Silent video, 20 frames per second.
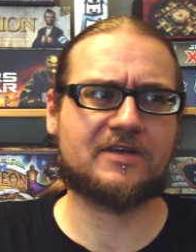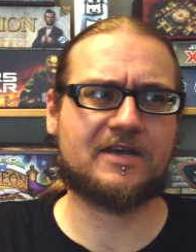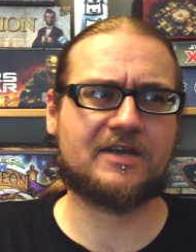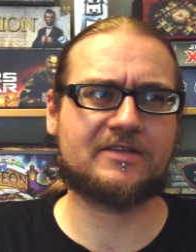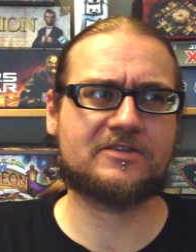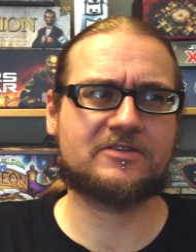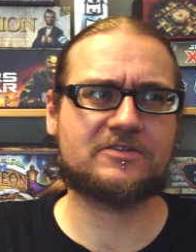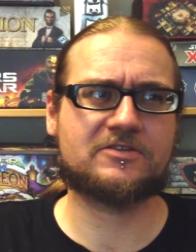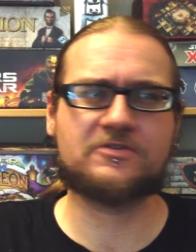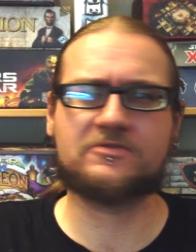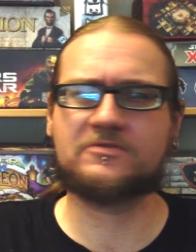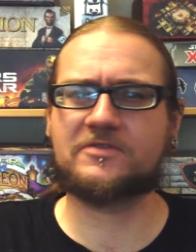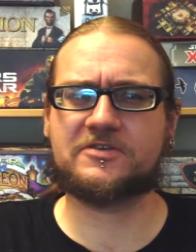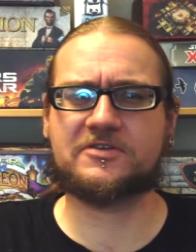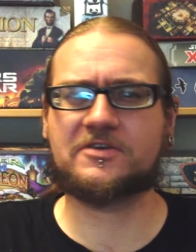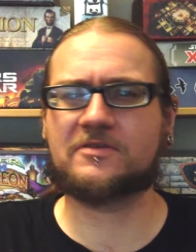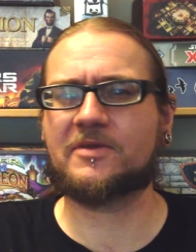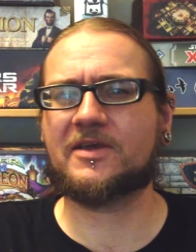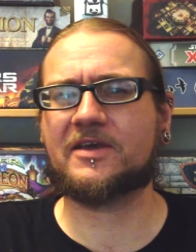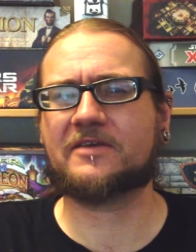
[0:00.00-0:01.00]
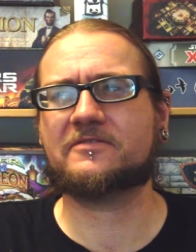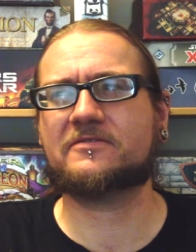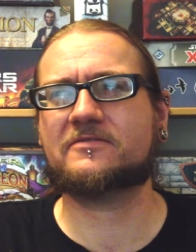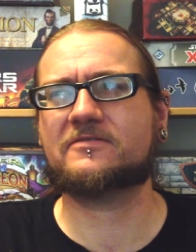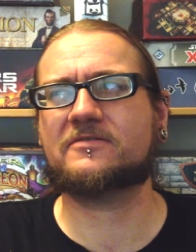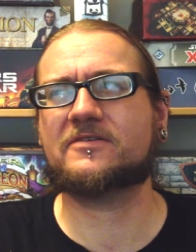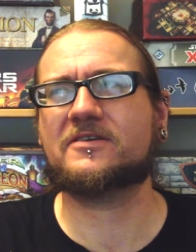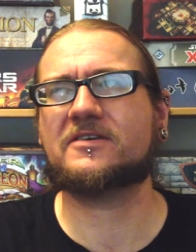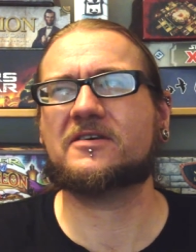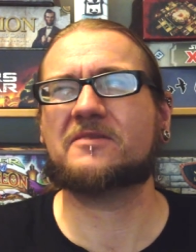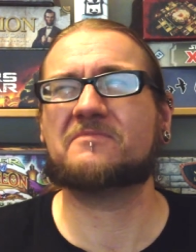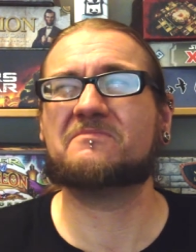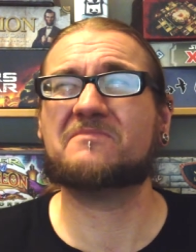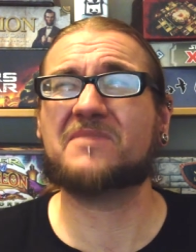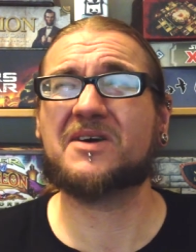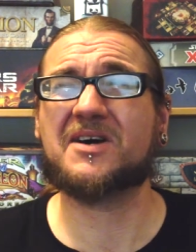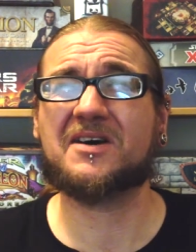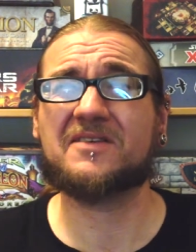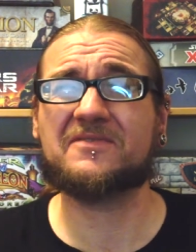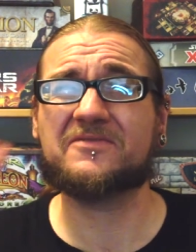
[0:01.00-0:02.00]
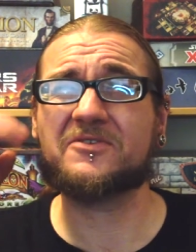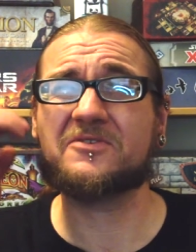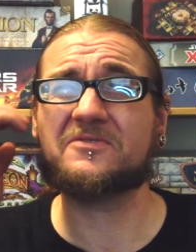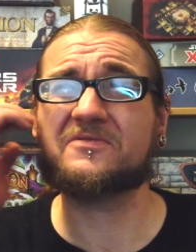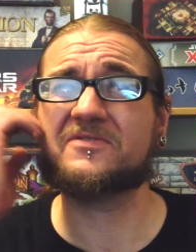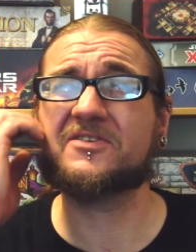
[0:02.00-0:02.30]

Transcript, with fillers: and soon there's going to be, I think, a Marvel